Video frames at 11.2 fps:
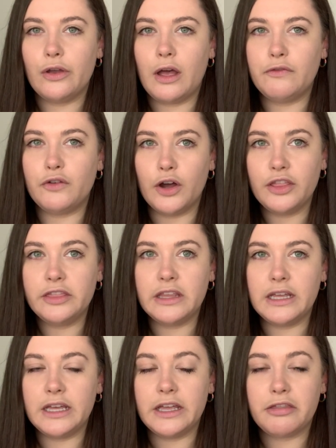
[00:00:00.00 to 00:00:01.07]
I've got
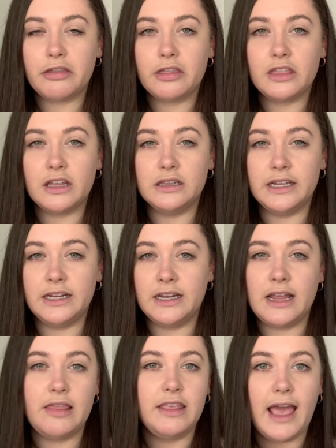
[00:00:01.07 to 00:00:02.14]
the the linen
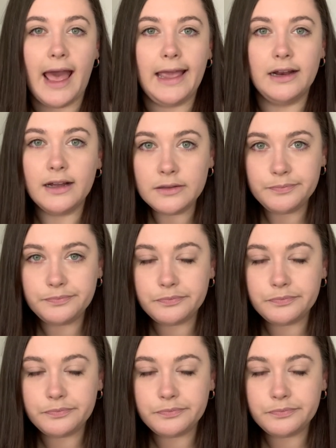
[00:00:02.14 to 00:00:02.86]
and the Aida